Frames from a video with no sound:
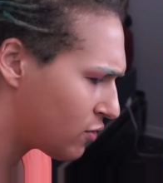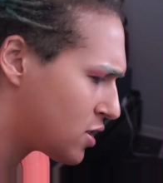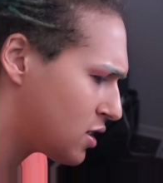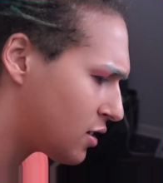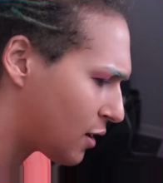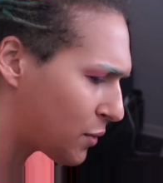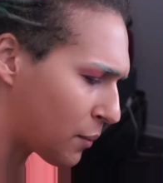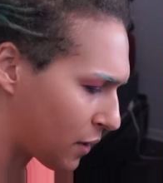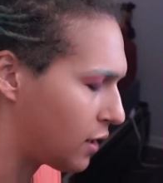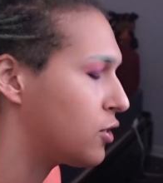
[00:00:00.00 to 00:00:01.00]
fun.
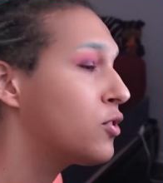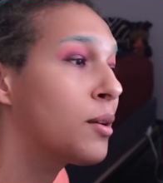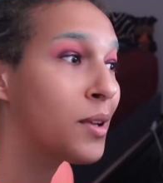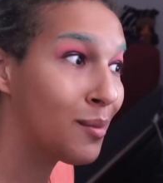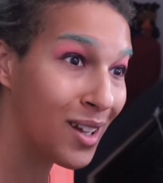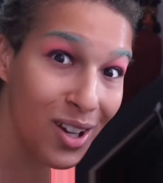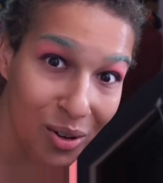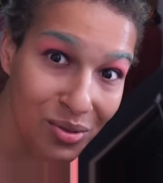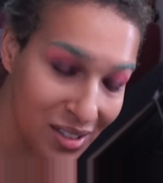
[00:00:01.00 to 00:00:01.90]
Sometimes I do, sometimes I don't.